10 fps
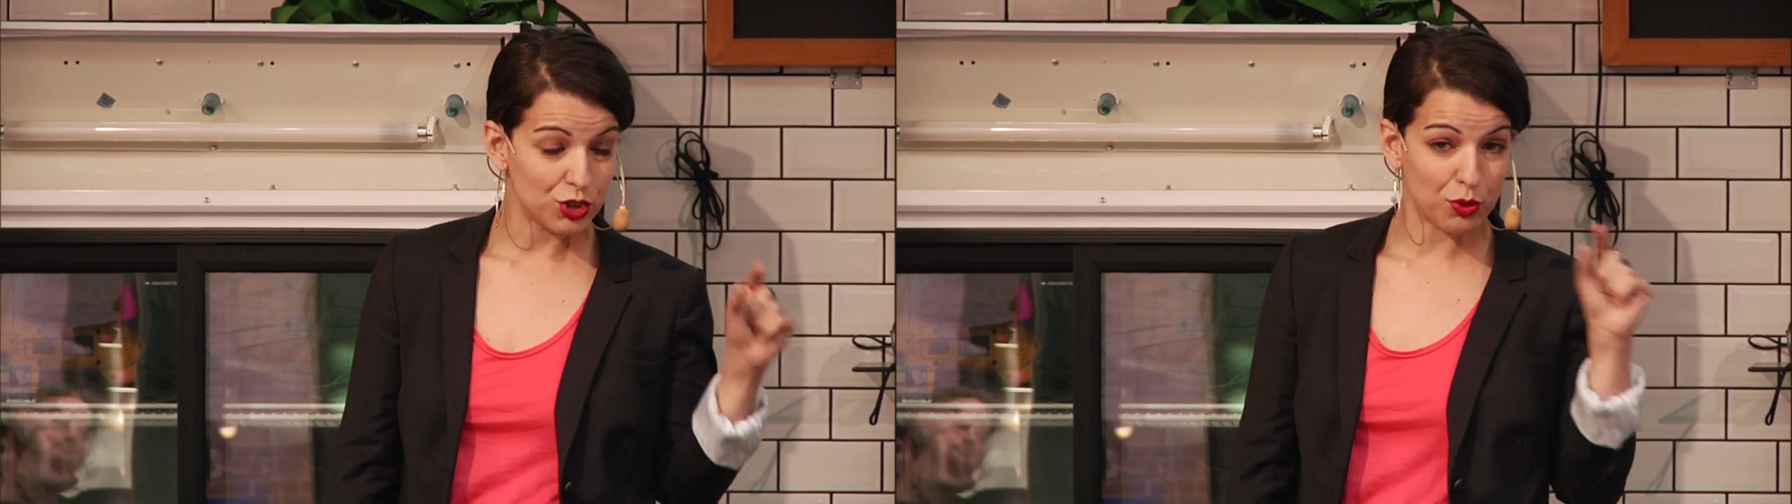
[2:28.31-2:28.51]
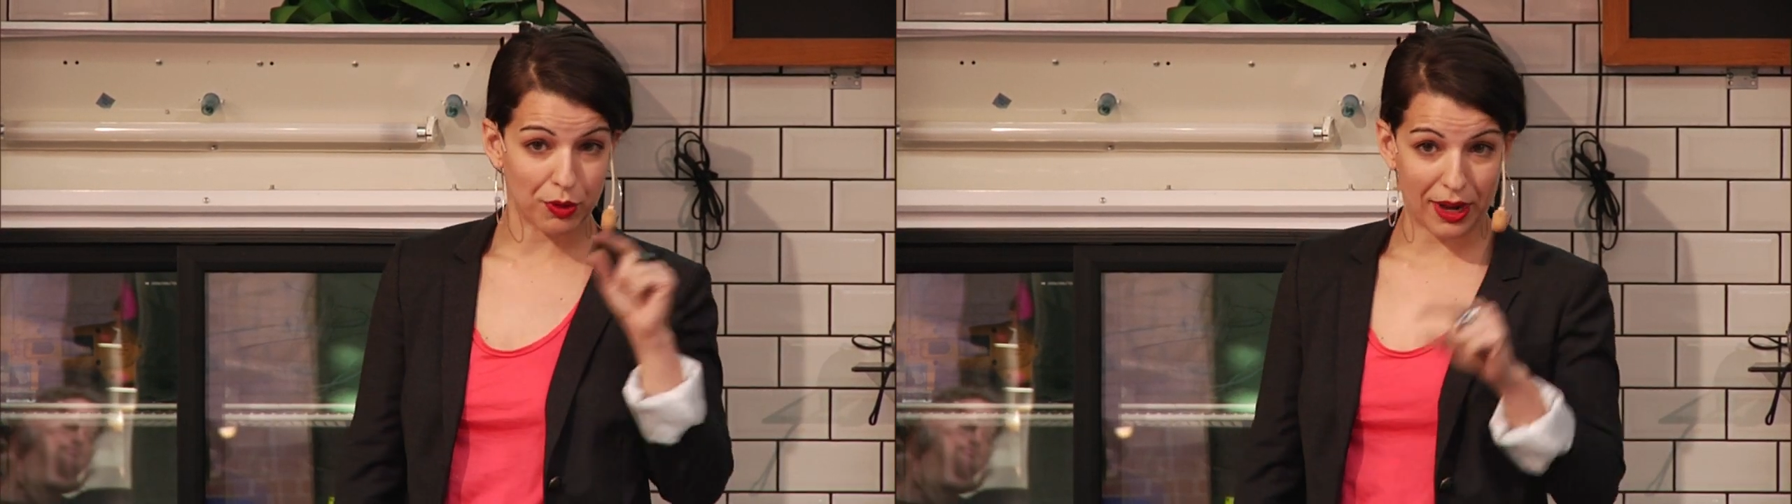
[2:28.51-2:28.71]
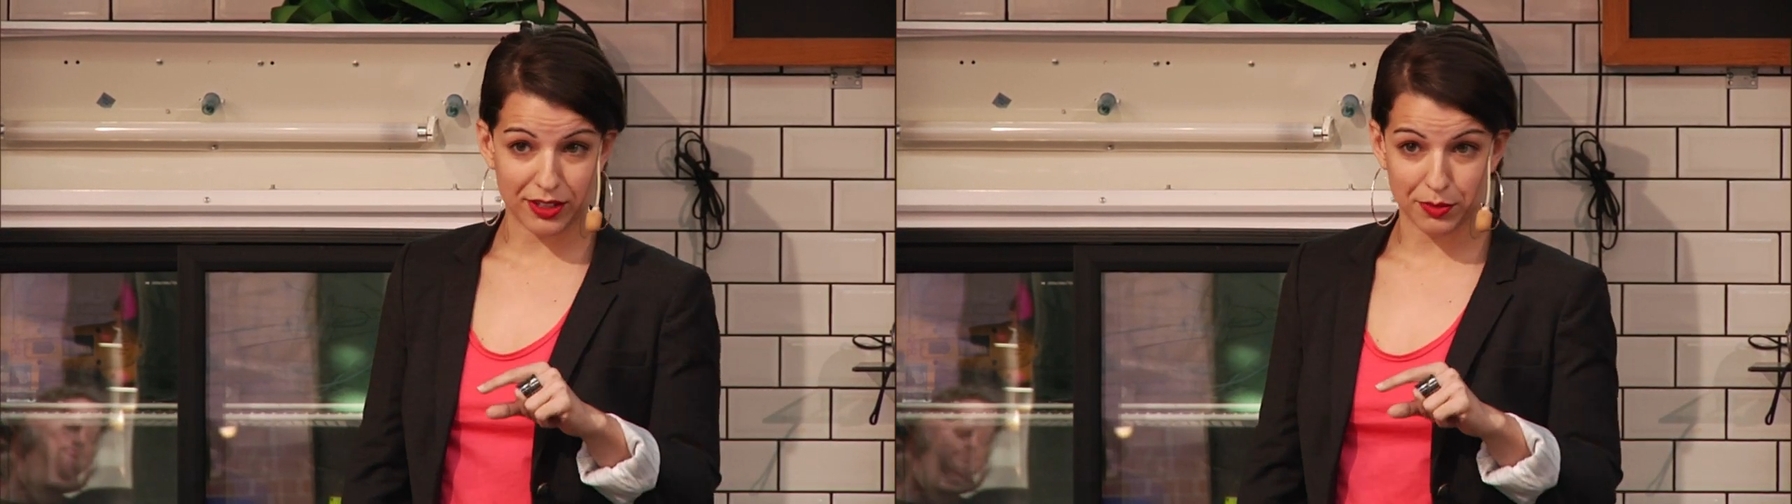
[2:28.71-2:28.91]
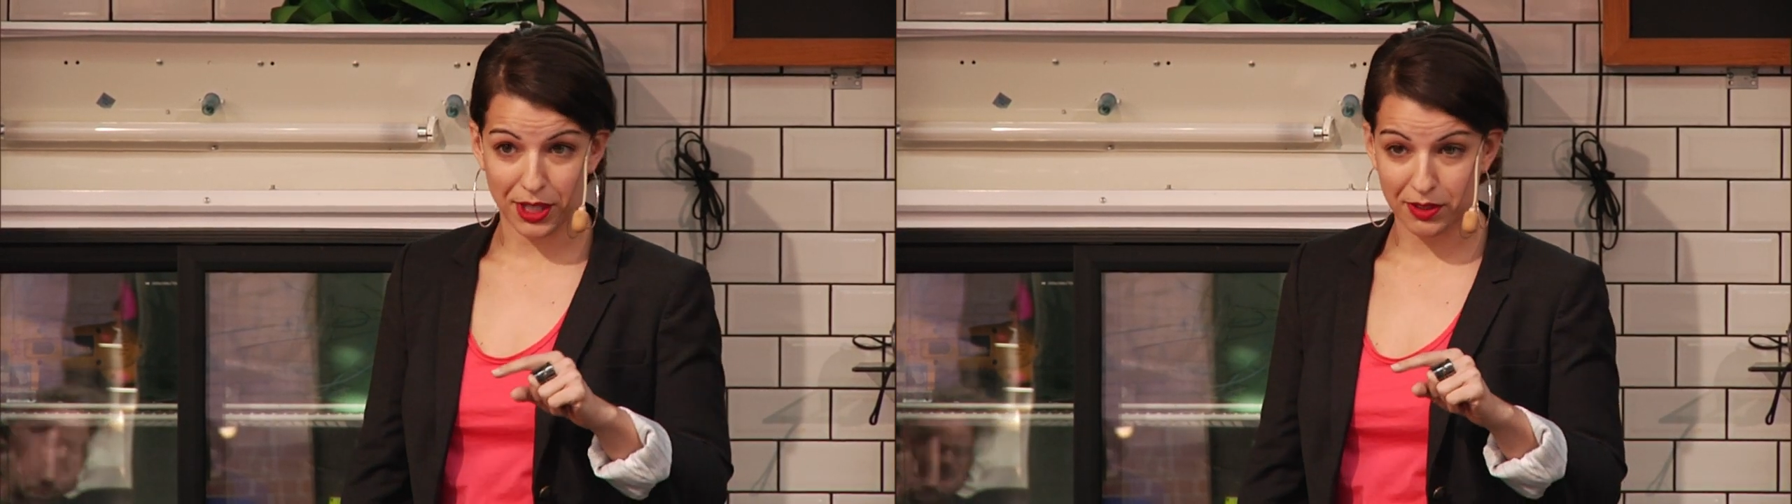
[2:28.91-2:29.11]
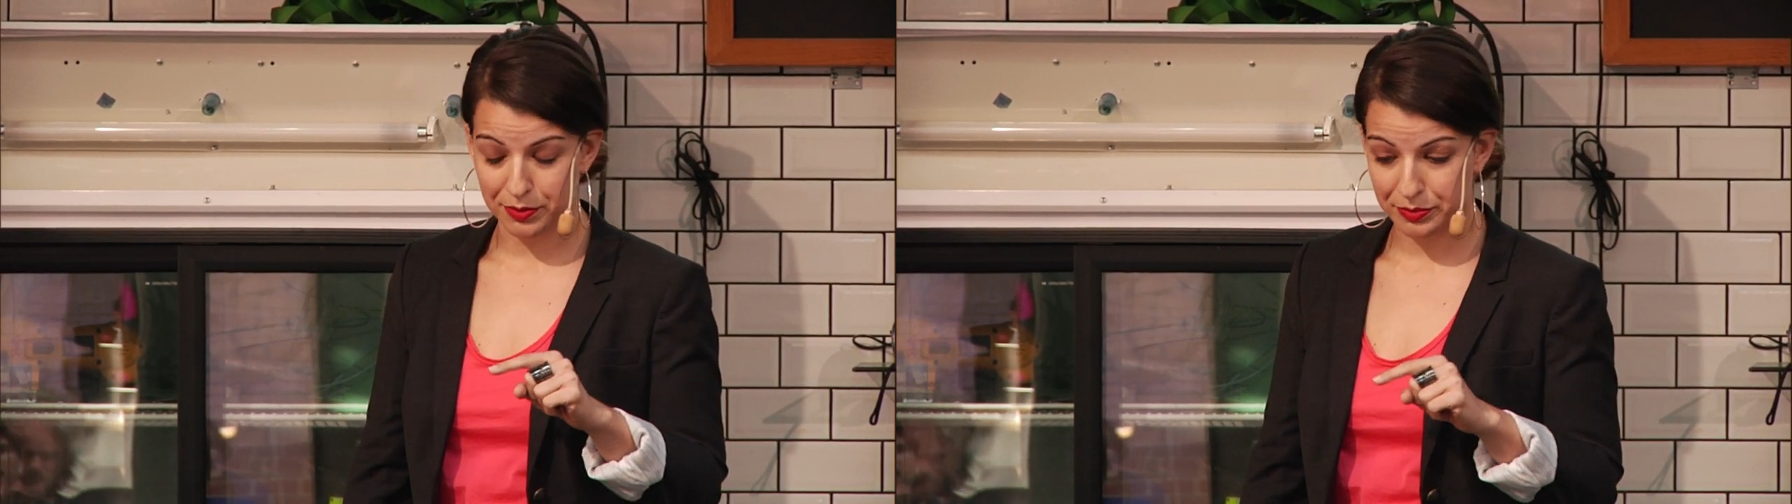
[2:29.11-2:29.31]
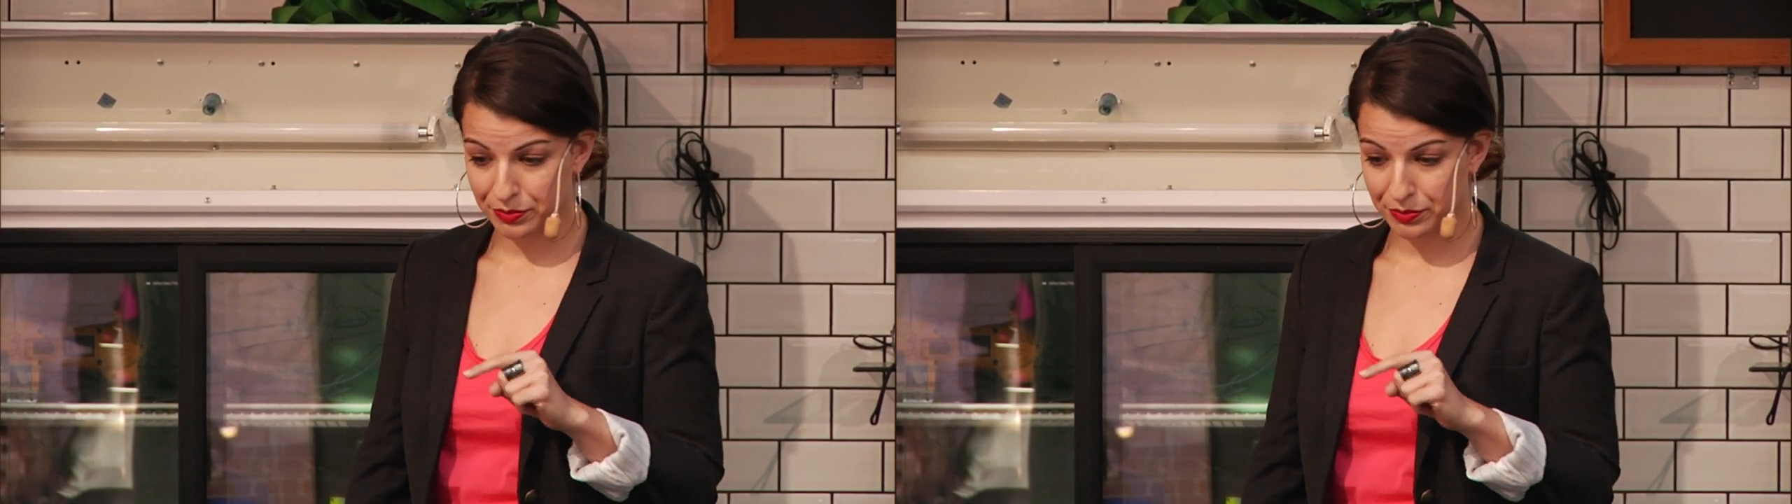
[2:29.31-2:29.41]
to harass me.